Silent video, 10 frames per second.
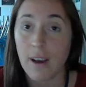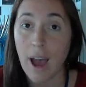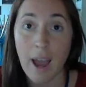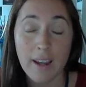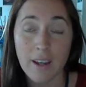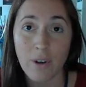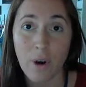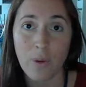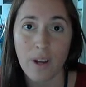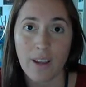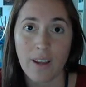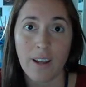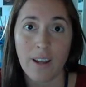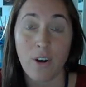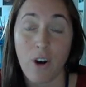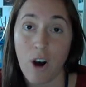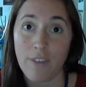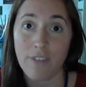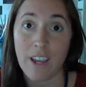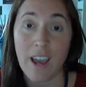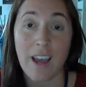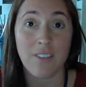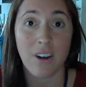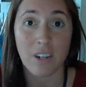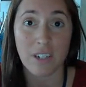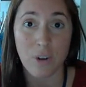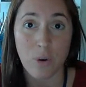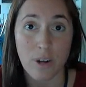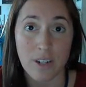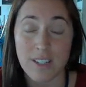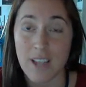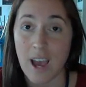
I can go and I can get a coffee at Dunkin' Donuts.